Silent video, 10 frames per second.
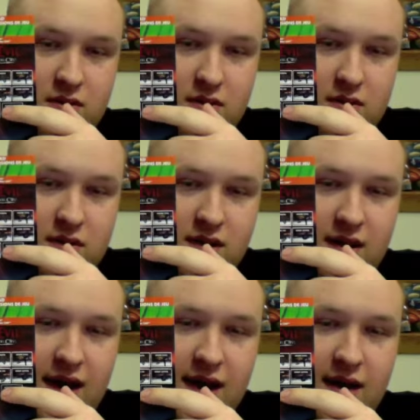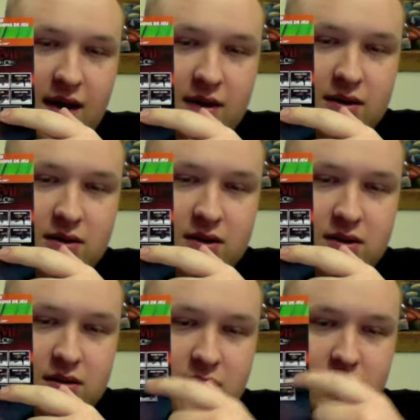the 8 guns
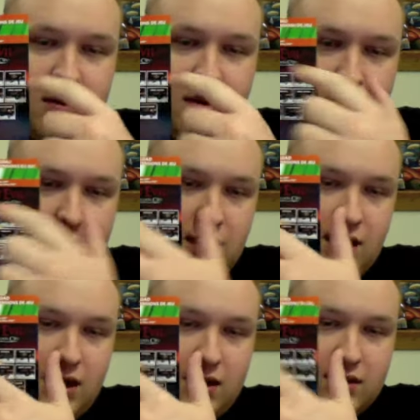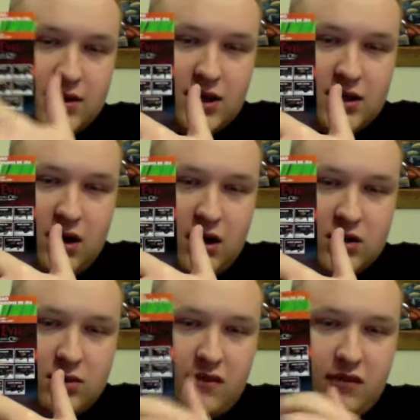and the 6
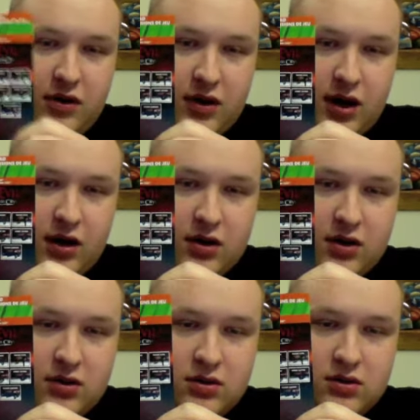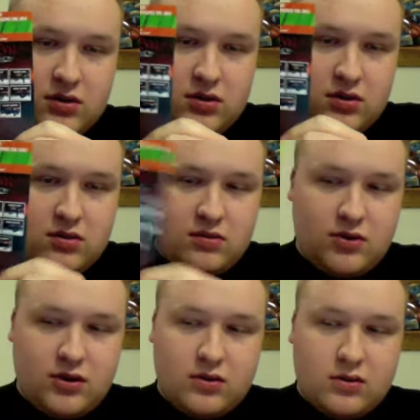cautions for your characters. Pretty
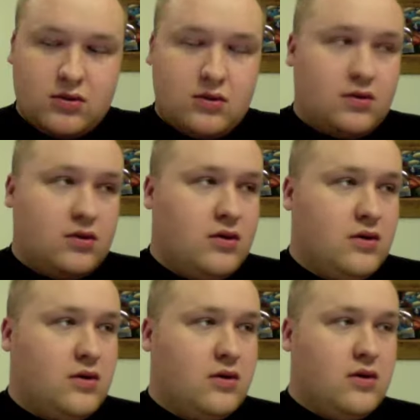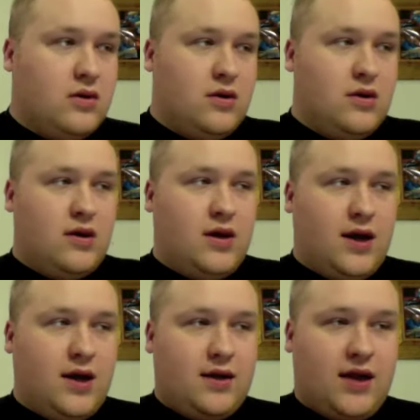cool.
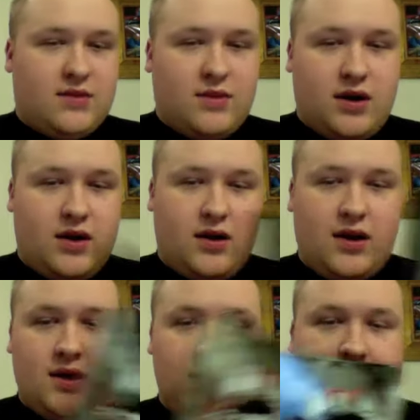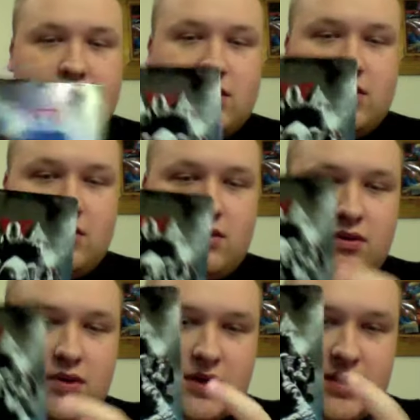And last but not least,
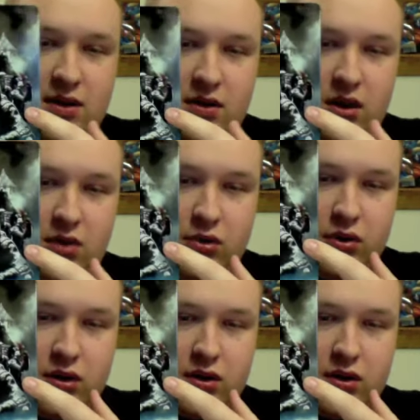the steel art book.